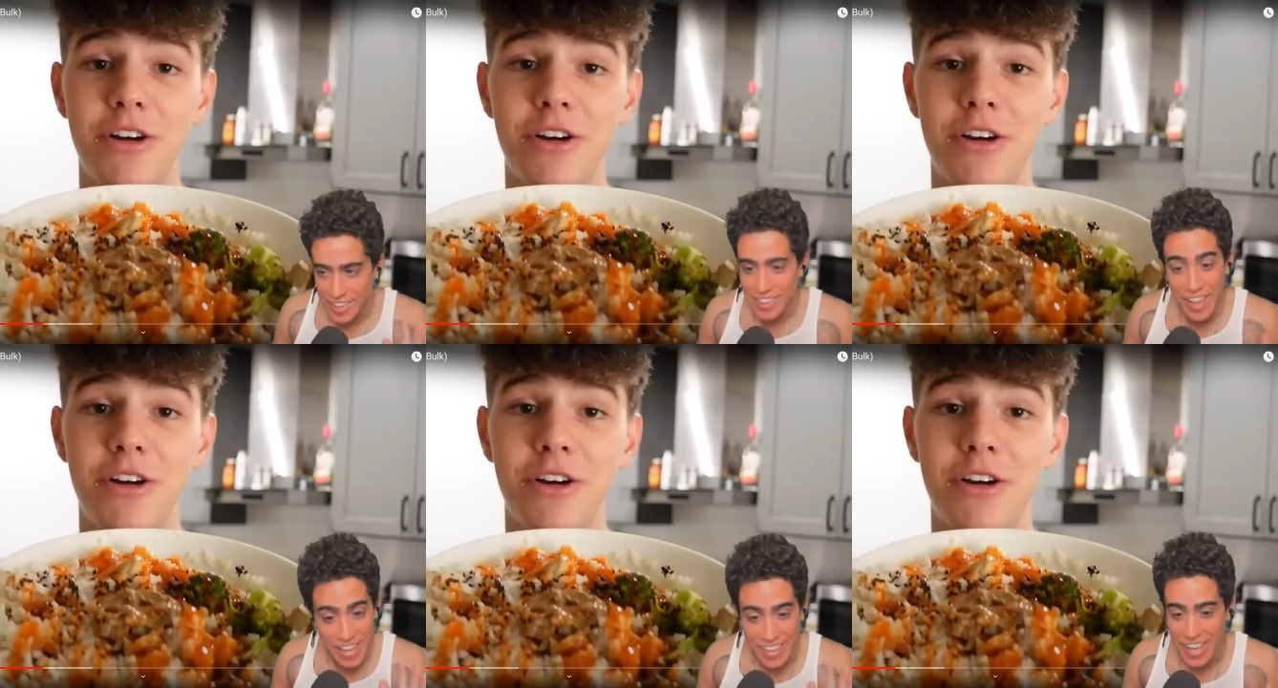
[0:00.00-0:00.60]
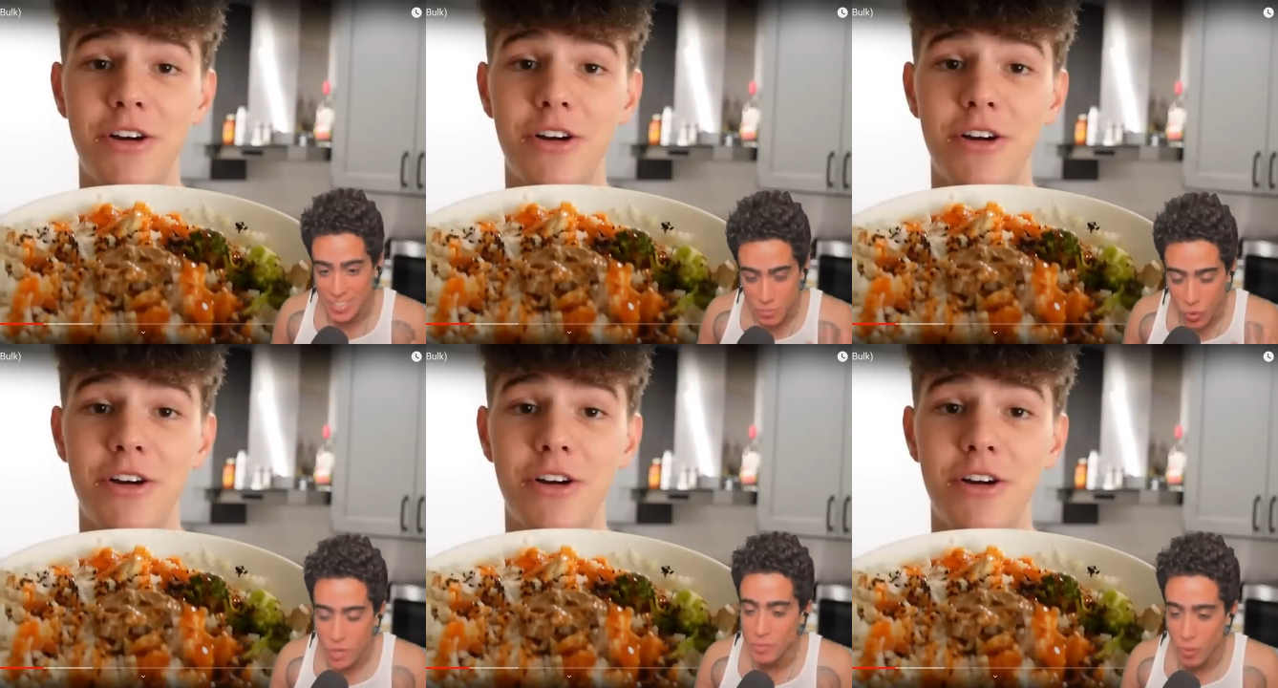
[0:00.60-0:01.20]
Speaker 1: like that's
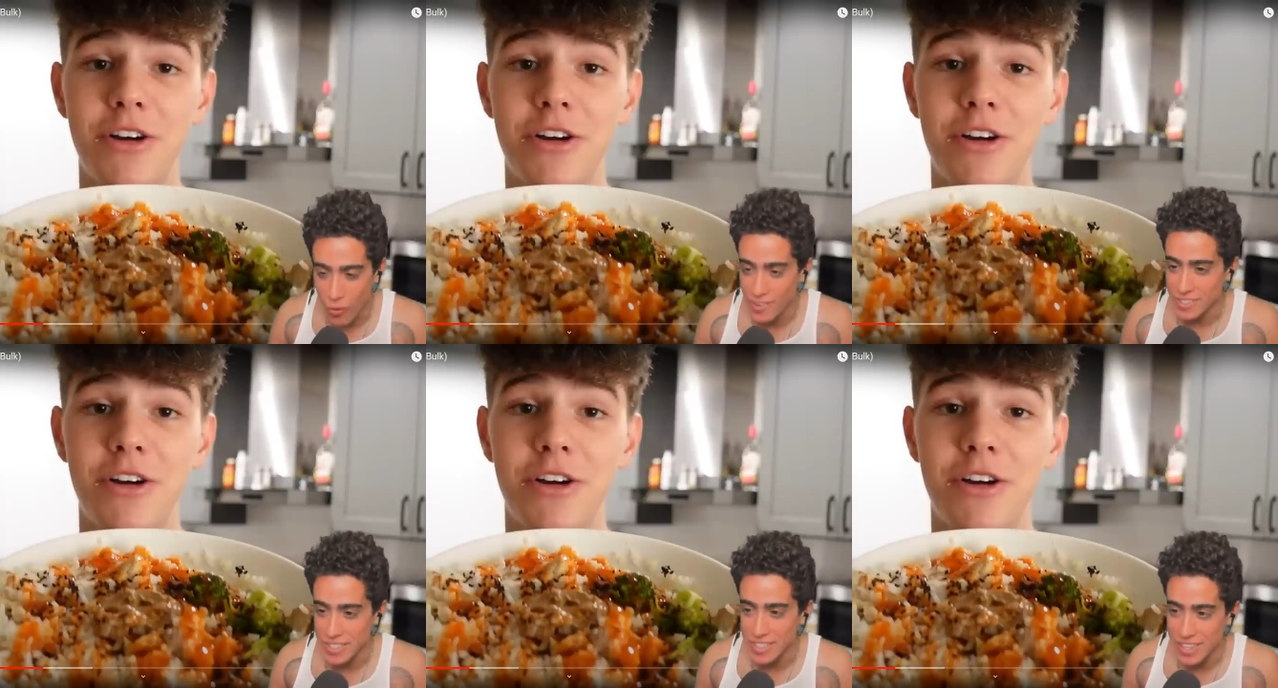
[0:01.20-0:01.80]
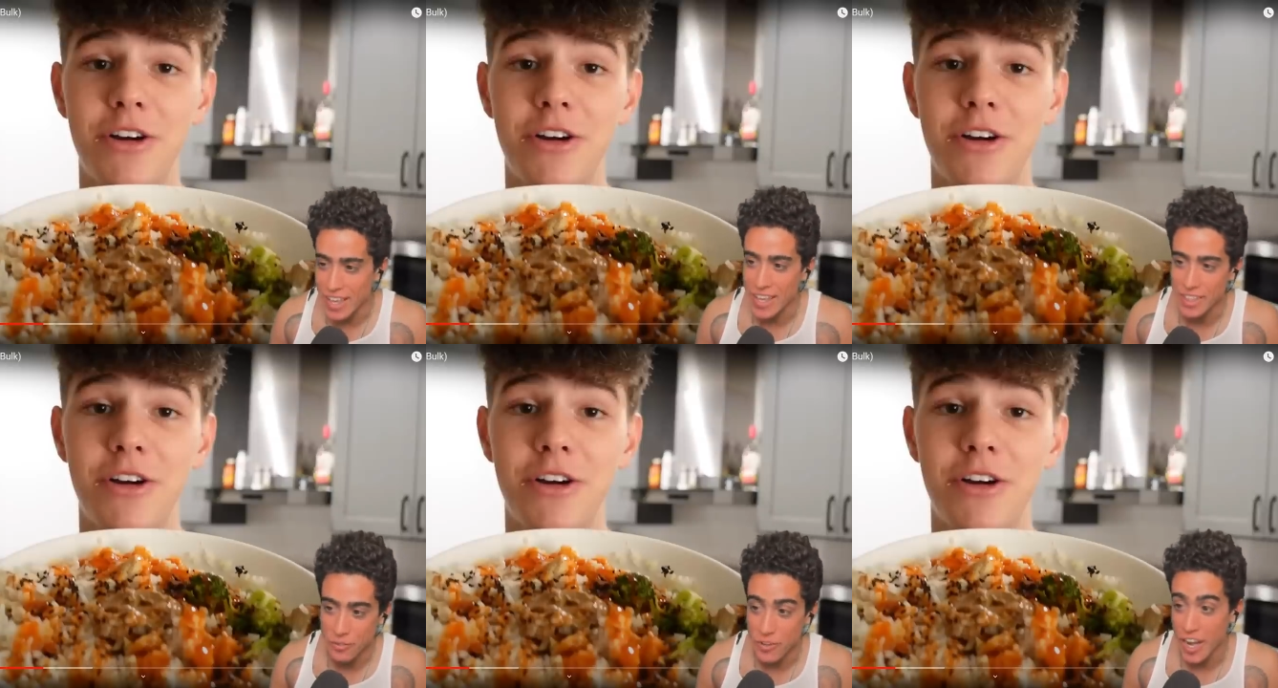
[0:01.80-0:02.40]
more important
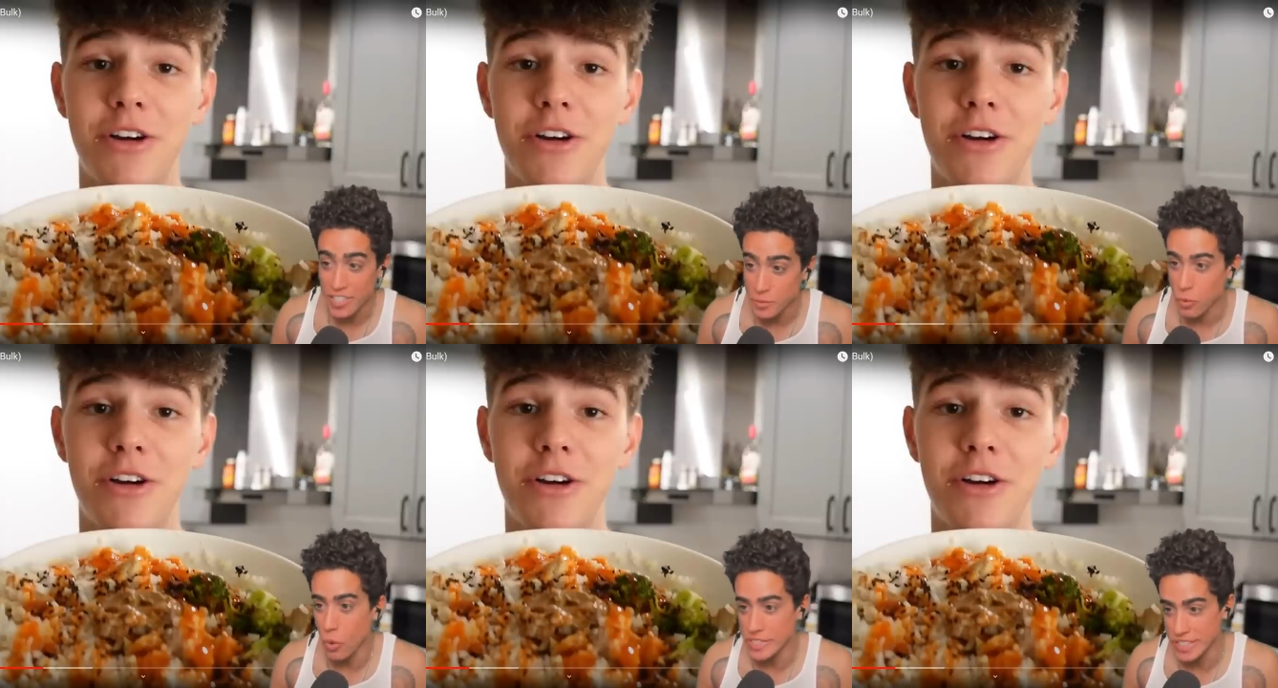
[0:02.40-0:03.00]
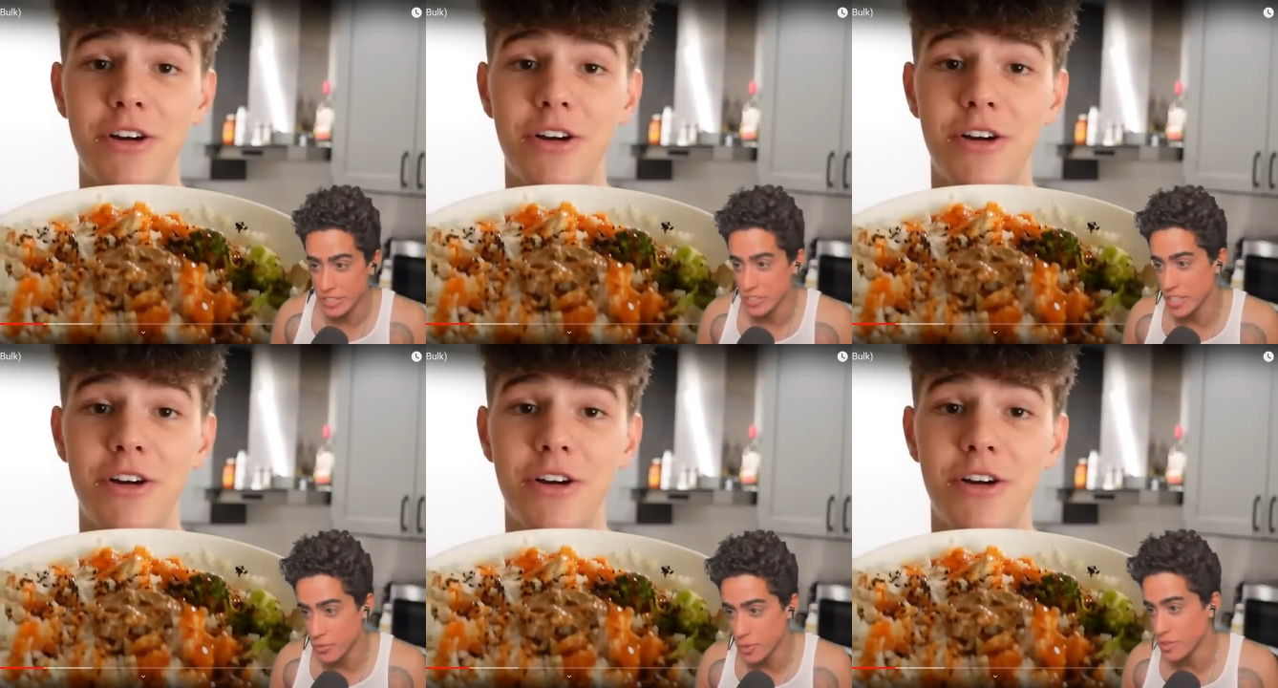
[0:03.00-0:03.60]
than the fact you're poisoning
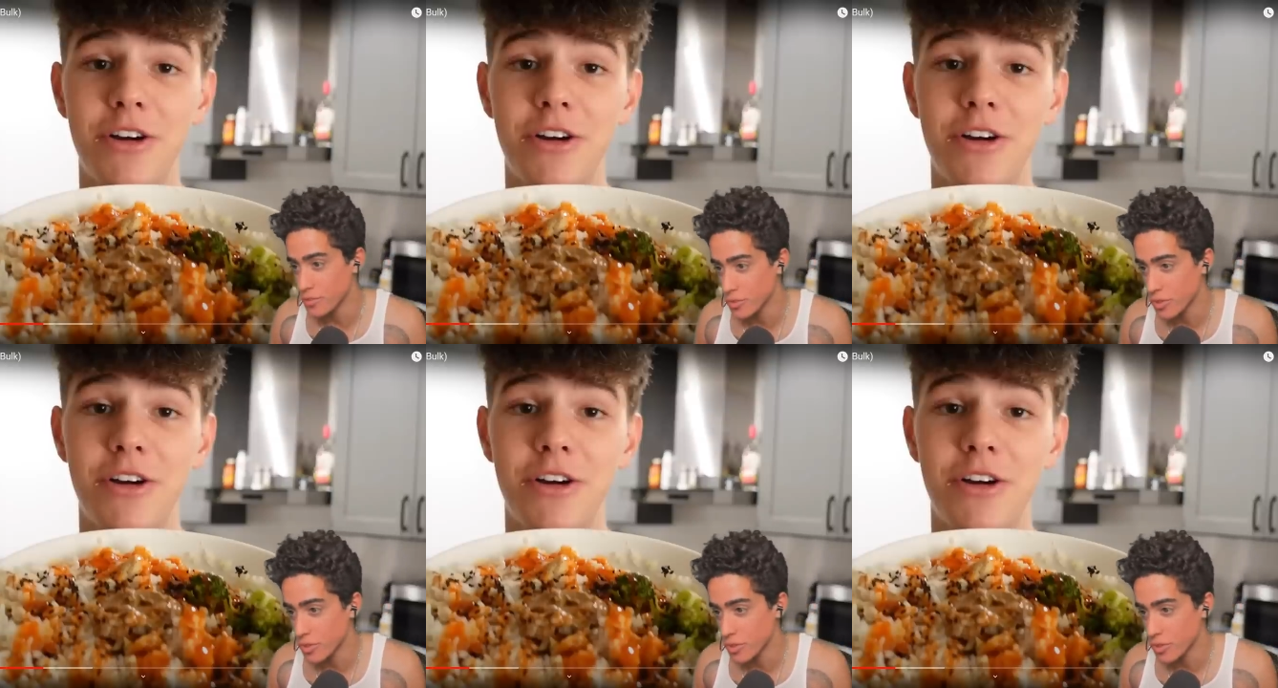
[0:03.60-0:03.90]
yourself with the food